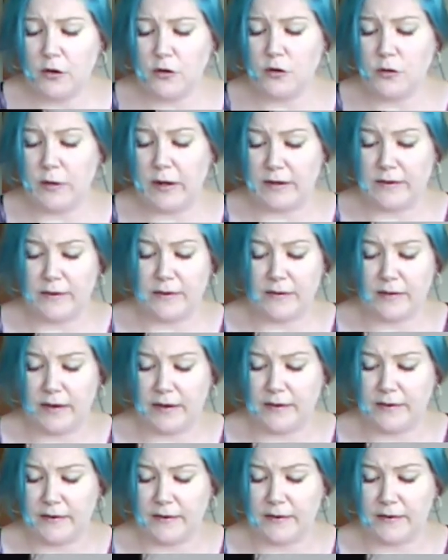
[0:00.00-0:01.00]
you can
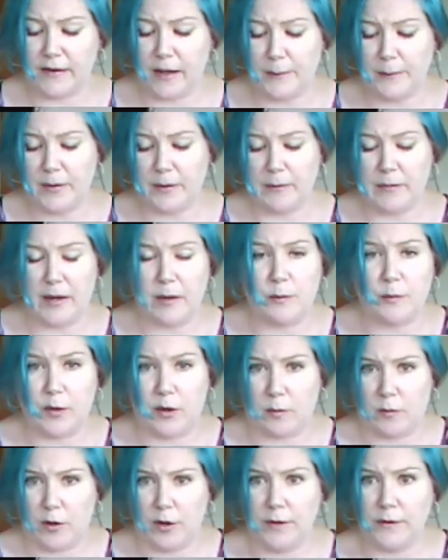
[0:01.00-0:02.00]
slice this up and make
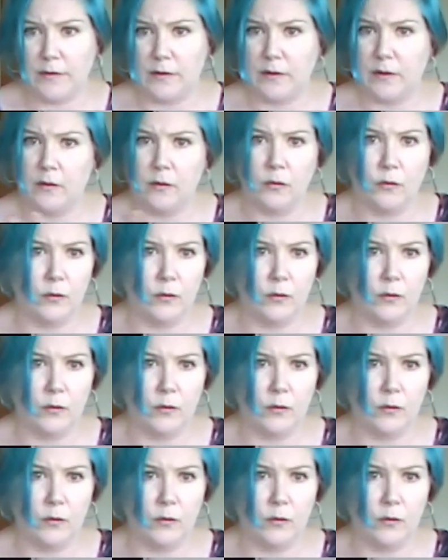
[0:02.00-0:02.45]
bookmarks.